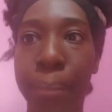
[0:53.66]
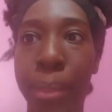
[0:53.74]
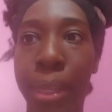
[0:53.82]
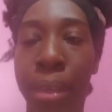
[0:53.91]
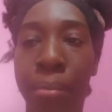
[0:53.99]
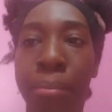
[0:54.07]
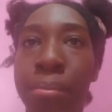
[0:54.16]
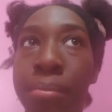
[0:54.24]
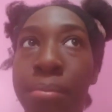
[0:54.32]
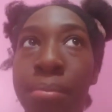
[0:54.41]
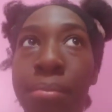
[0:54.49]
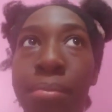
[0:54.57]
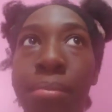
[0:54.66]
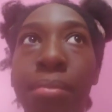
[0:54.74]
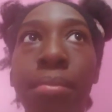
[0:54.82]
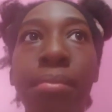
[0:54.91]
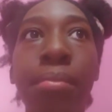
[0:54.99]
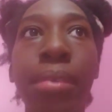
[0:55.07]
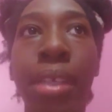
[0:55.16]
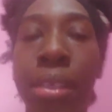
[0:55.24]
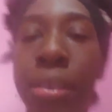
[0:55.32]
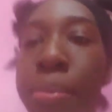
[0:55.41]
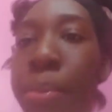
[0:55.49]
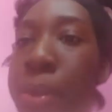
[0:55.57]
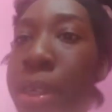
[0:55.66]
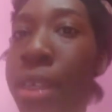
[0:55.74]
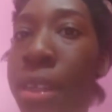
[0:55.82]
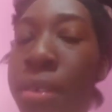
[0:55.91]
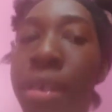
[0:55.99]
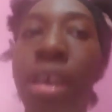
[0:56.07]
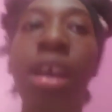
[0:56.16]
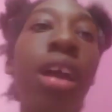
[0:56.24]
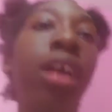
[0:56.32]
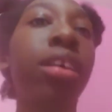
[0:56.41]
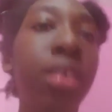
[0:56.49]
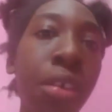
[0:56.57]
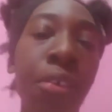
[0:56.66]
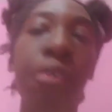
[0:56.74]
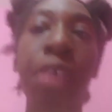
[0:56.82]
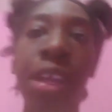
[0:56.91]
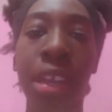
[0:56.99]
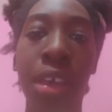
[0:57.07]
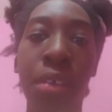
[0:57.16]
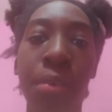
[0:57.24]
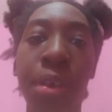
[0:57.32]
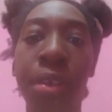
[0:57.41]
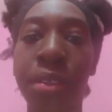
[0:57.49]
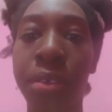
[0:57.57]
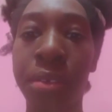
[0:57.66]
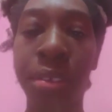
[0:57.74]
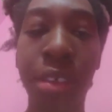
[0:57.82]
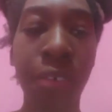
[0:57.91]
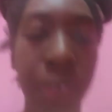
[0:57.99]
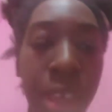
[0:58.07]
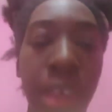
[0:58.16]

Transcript: yeah. That's what we're gonna do. So right now we're gonna do self